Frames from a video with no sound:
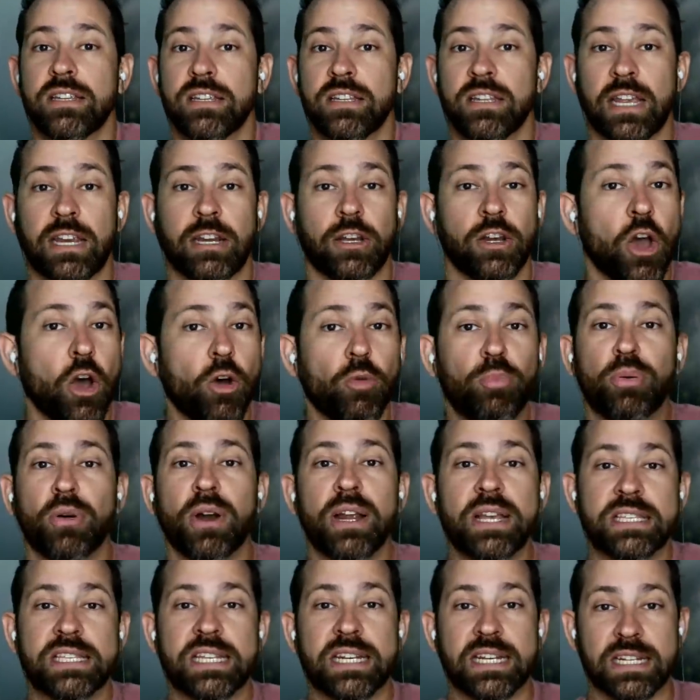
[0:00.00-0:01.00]
like, no
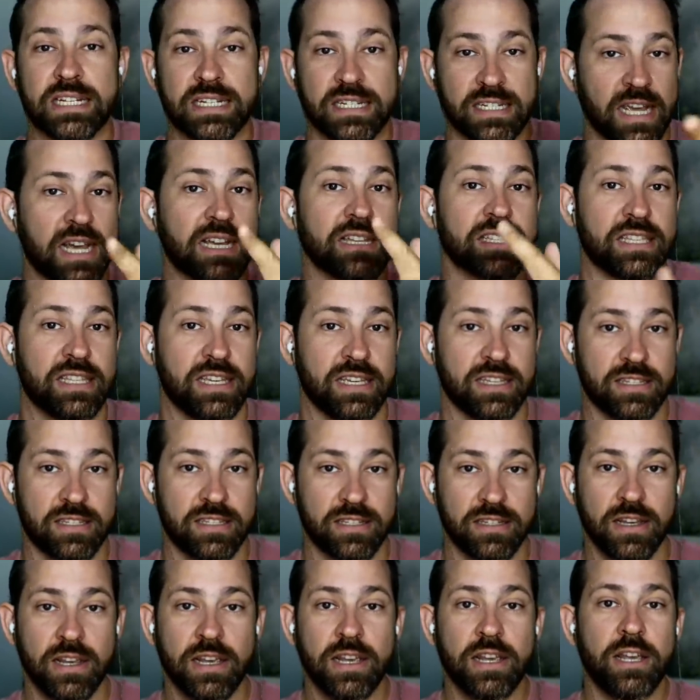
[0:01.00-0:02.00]
president does
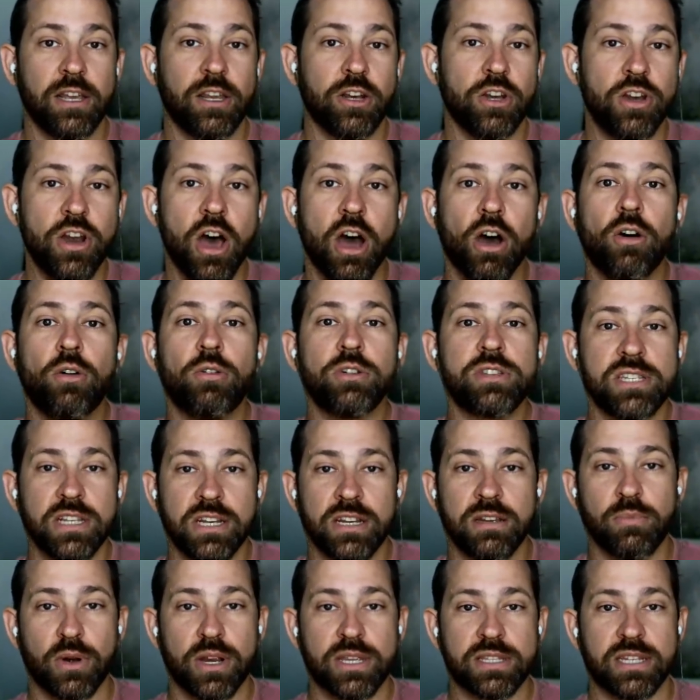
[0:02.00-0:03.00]
this. No
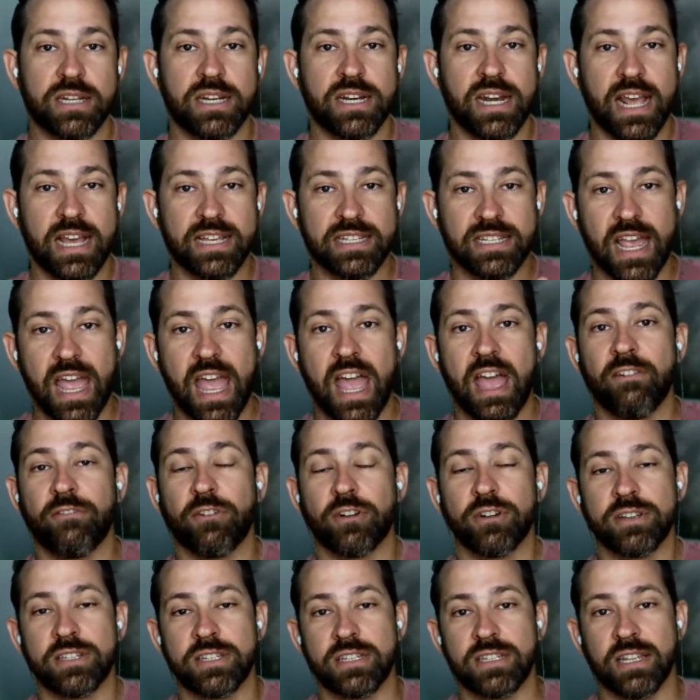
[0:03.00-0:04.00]
sitting president has
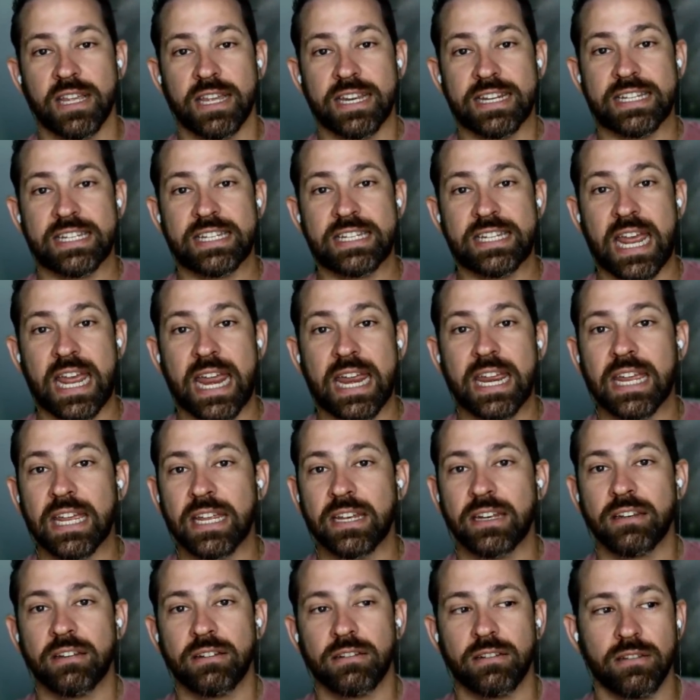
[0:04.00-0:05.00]
ever, like,
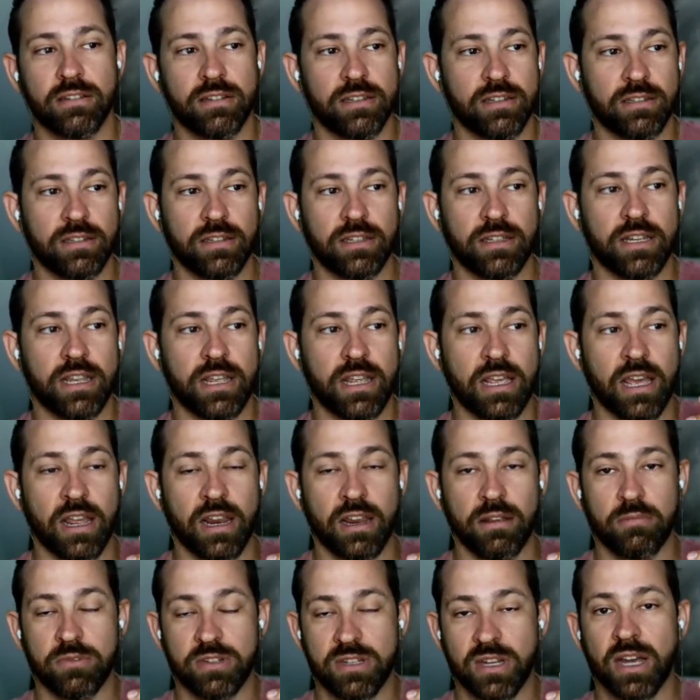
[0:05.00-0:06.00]
taken,
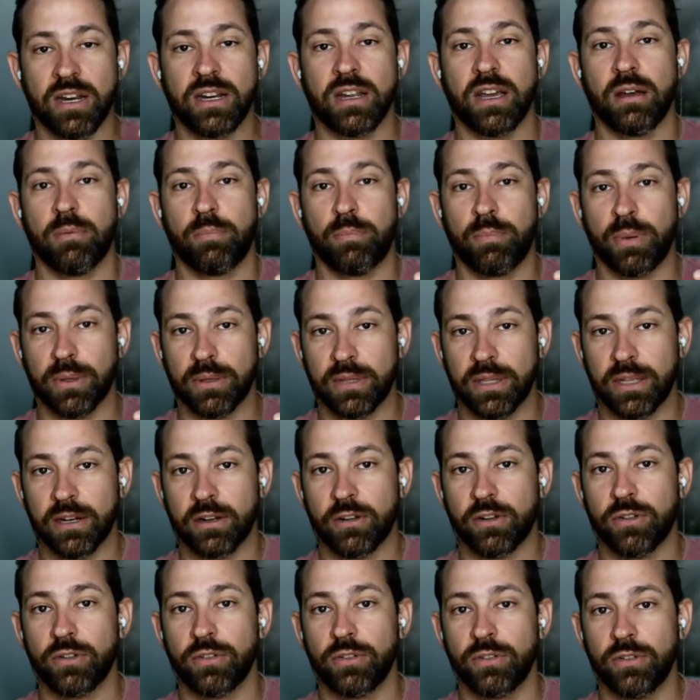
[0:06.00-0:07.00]
done a
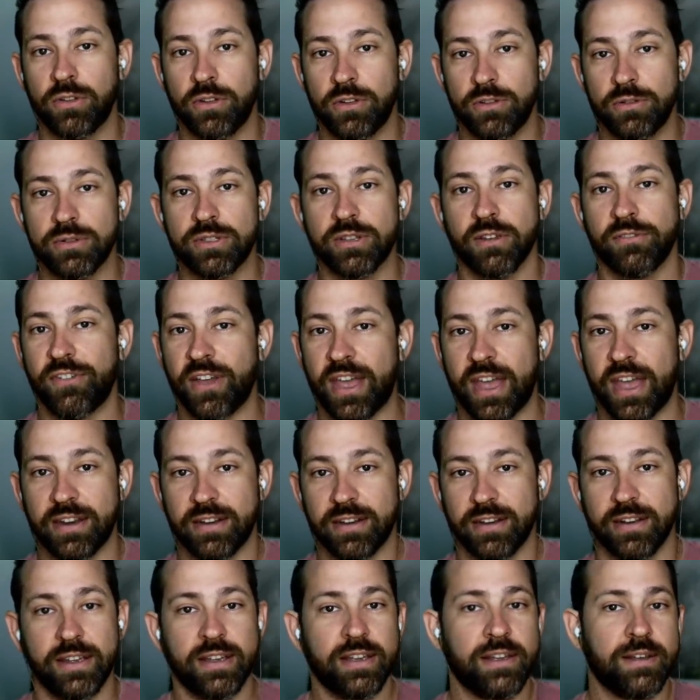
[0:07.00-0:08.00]
political news event
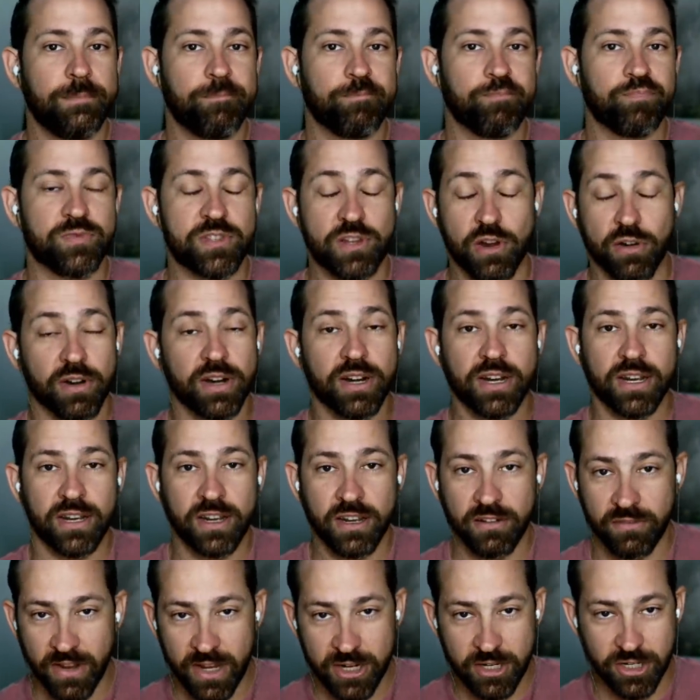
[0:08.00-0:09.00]
during a
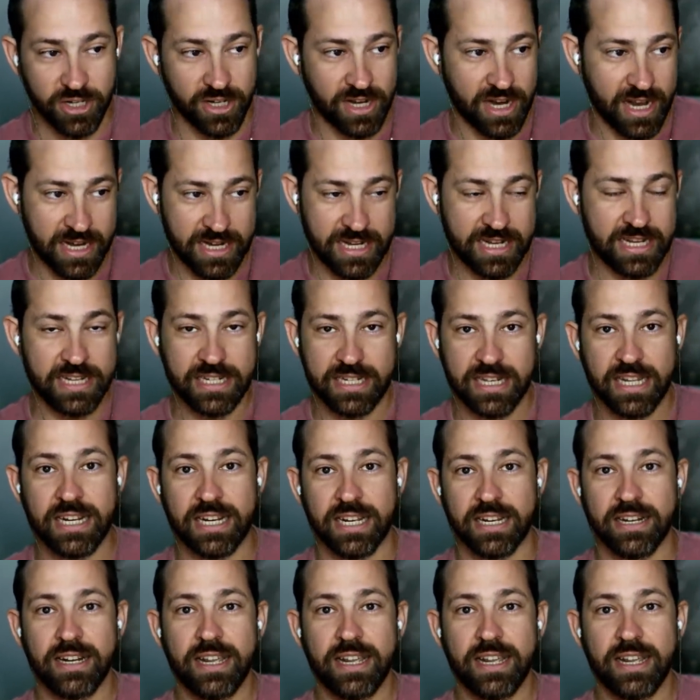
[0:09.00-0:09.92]
convention, and he did it.